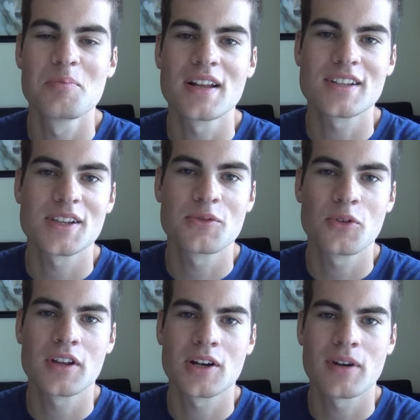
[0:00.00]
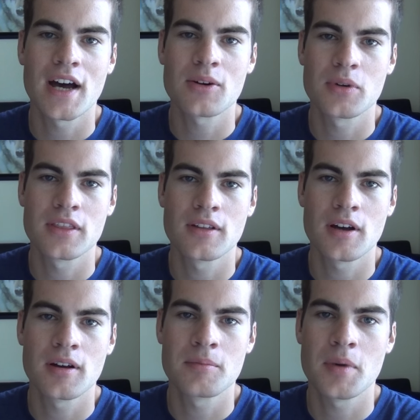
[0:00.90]
mentally fooling around with a,
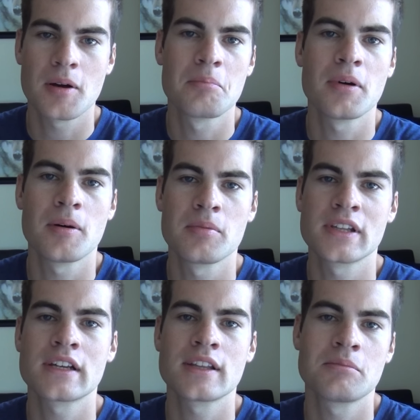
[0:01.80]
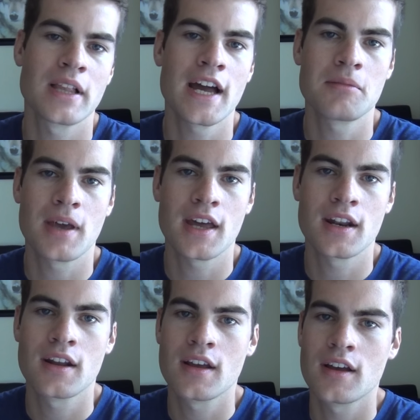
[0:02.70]
a, a legally blind man.
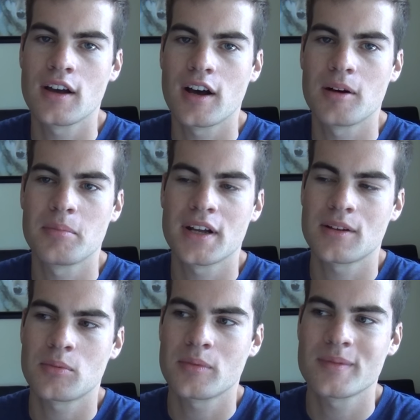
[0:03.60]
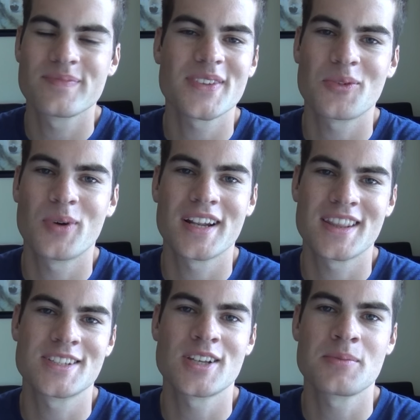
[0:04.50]
Um, but when
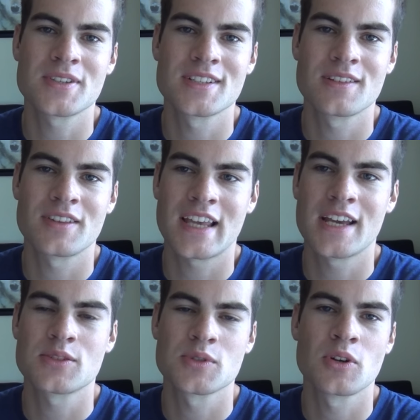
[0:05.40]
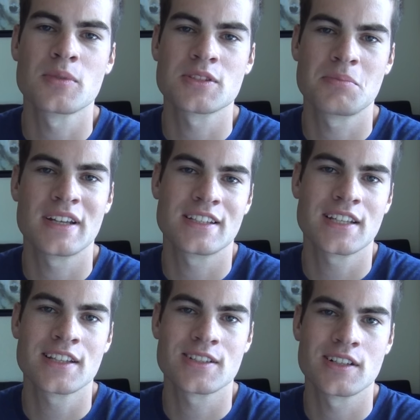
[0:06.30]
the substance of the case was almost being
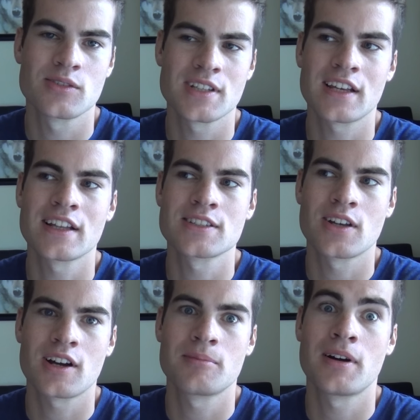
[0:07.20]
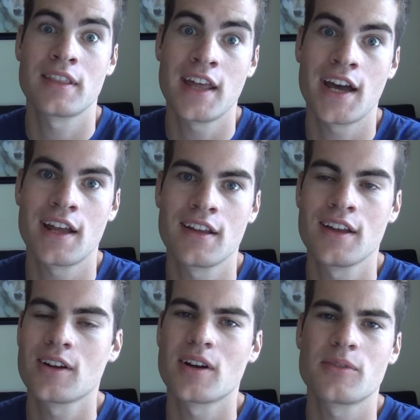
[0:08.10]
censored. It was like, let's talk about that.
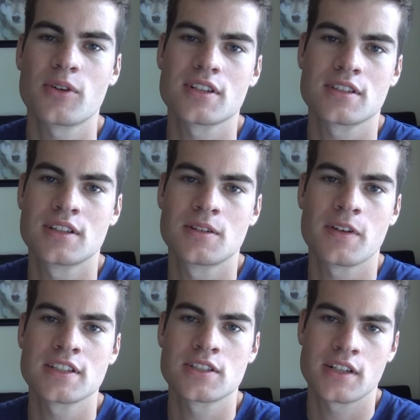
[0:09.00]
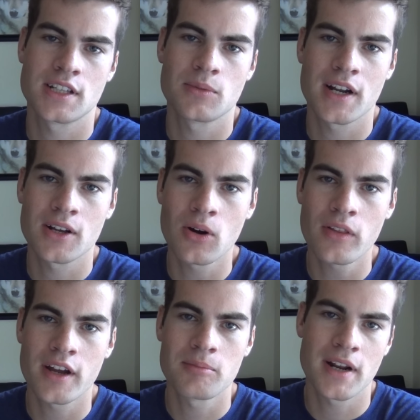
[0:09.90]
Right? Of course, the defense attorney didn't want to go
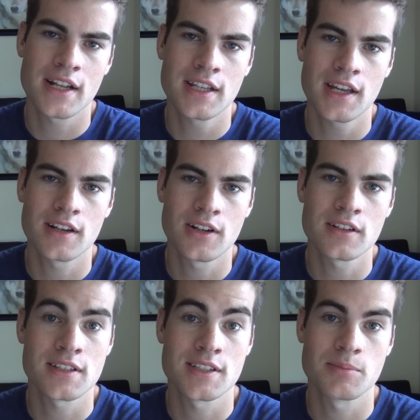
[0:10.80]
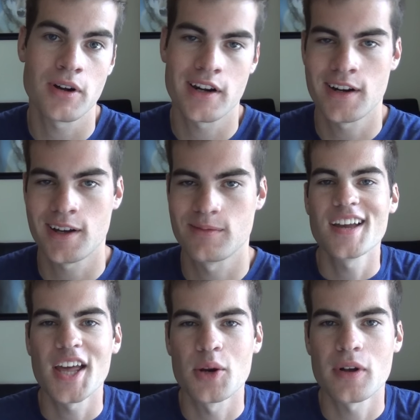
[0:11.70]
there, but I did, you know, since he brought it up.
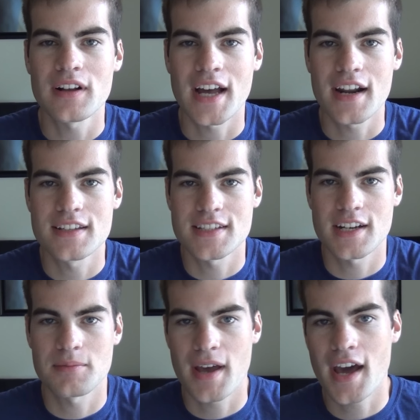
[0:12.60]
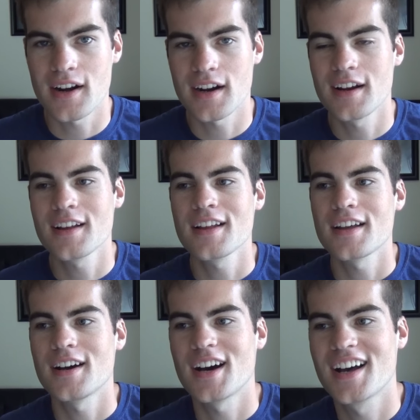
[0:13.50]
In a real condescending manner,
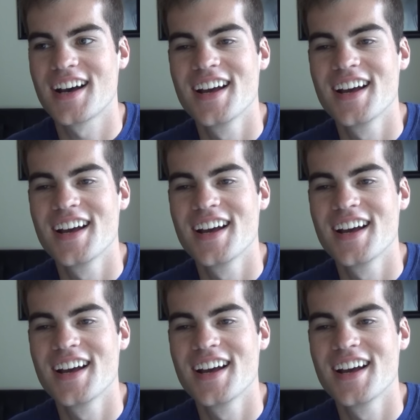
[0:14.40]
uh,